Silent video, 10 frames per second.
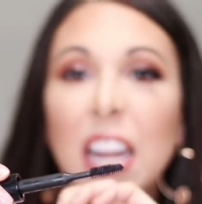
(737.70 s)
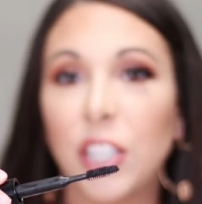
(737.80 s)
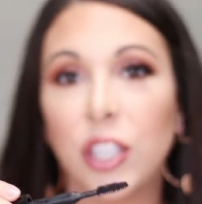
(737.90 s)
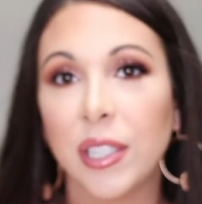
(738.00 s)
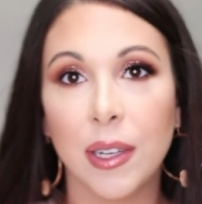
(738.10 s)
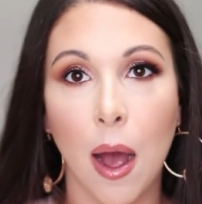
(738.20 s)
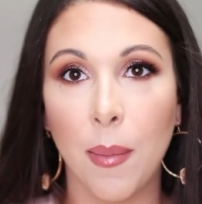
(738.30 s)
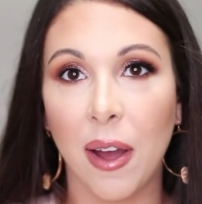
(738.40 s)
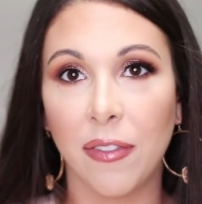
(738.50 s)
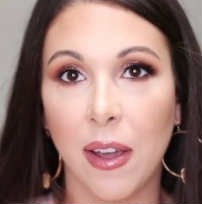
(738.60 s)
it's just not
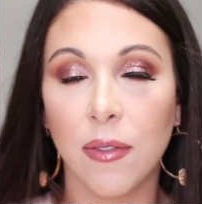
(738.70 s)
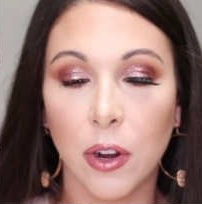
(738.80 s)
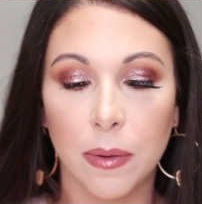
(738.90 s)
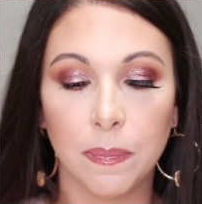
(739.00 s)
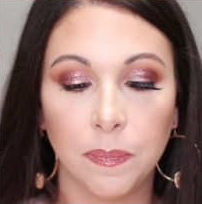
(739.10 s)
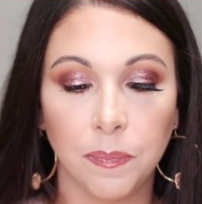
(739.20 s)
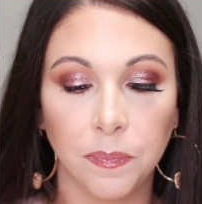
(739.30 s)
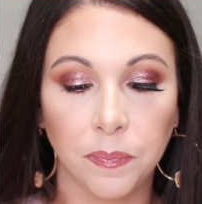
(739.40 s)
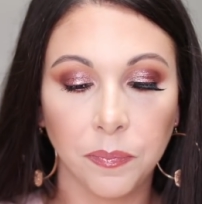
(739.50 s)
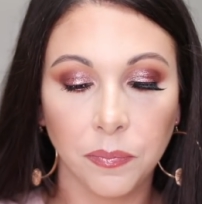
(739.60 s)
my favorite.
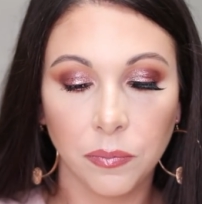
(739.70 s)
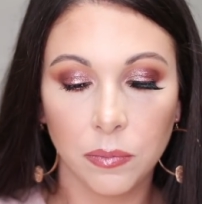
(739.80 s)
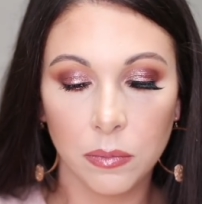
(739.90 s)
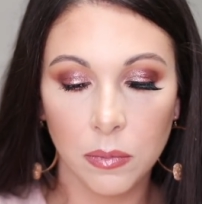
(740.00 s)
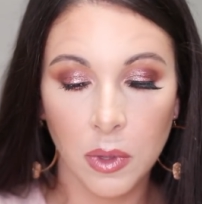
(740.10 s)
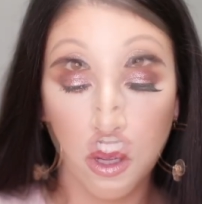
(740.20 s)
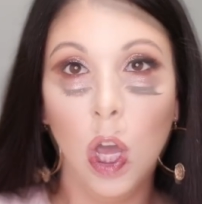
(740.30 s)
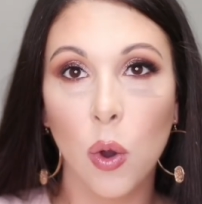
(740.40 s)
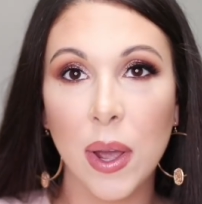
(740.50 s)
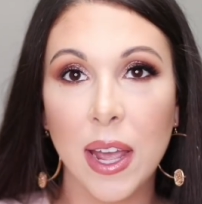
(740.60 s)
I
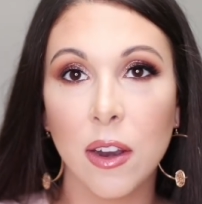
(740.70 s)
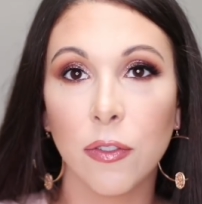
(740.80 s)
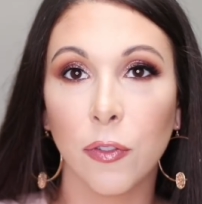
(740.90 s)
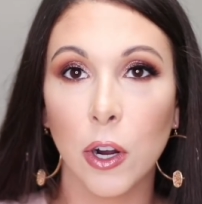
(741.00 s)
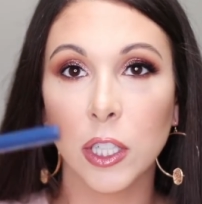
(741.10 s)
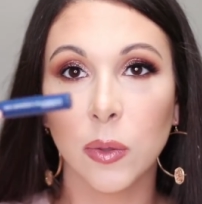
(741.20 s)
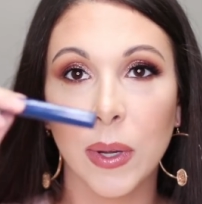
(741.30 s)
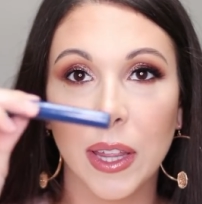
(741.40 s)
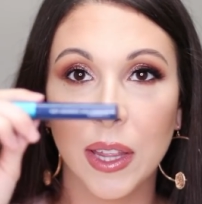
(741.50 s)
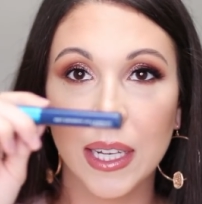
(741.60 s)
go in first
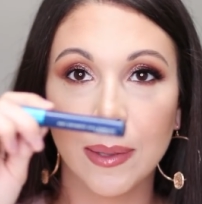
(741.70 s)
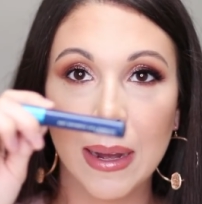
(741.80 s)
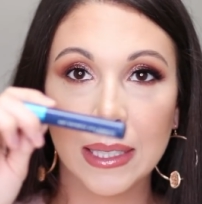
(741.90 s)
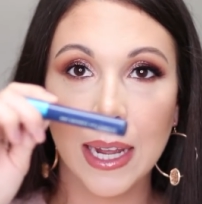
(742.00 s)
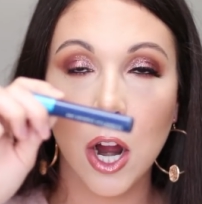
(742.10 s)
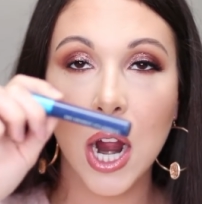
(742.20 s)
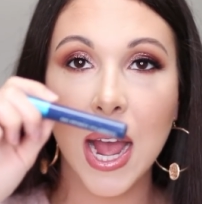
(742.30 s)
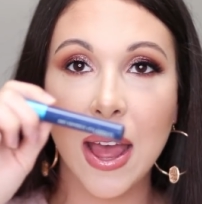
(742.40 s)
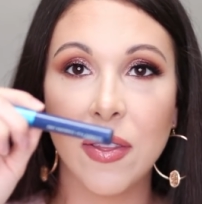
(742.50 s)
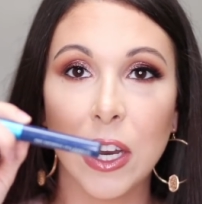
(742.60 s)
with this mascara
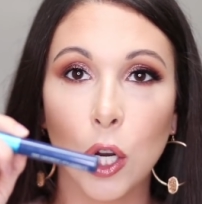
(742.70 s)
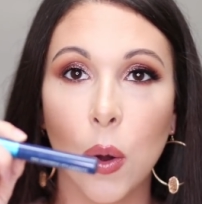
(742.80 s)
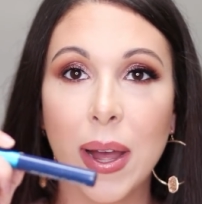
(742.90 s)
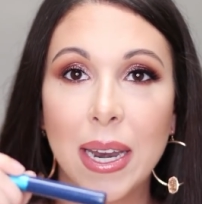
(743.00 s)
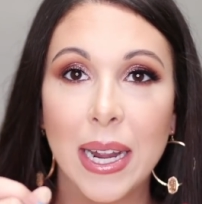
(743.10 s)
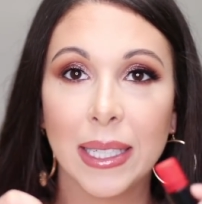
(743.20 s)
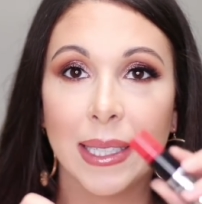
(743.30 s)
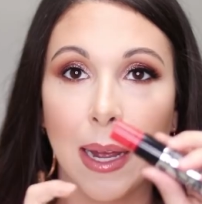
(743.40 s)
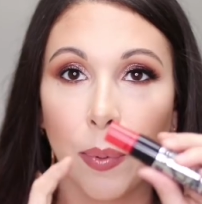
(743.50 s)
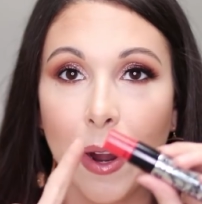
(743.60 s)
and then go in and
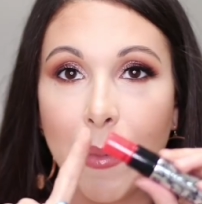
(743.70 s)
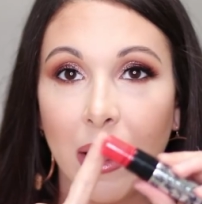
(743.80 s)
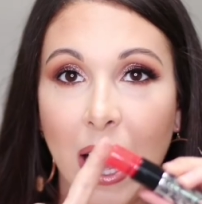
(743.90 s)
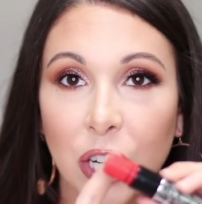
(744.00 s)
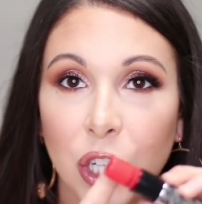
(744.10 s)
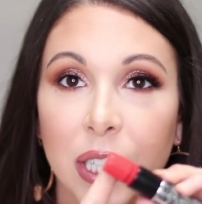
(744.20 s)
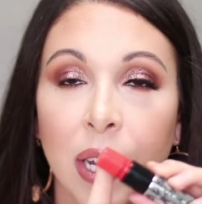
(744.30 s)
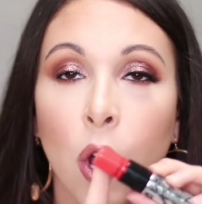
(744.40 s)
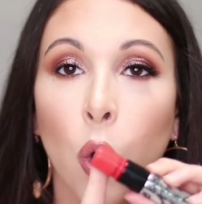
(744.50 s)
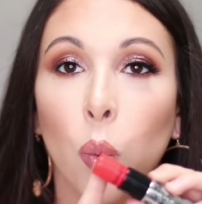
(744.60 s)
separate my lashes
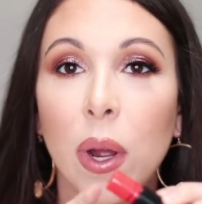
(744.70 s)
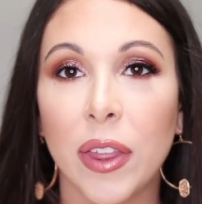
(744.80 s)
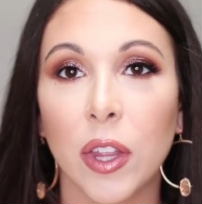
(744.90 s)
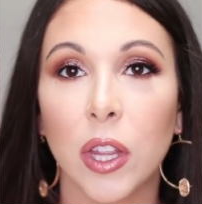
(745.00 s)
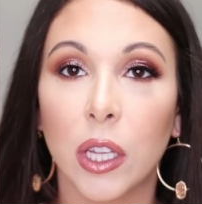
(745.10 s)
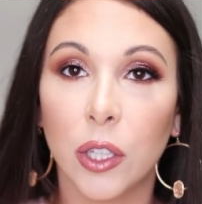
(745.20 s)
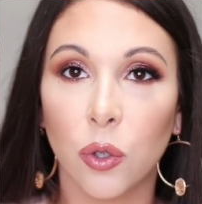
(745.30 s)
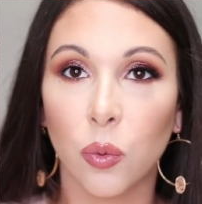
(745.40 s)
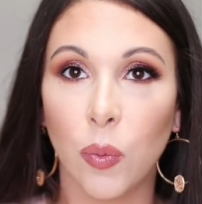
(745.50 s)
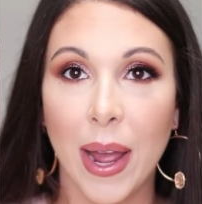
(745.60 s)
with the
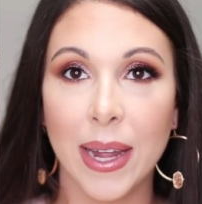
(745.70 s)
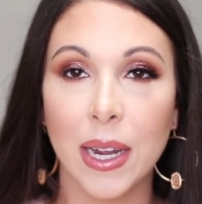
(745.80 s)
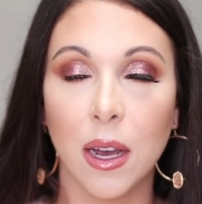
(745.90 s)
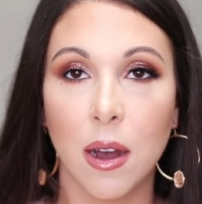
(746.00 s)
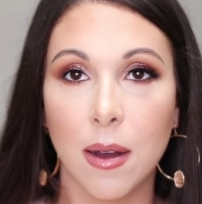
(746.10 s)
little red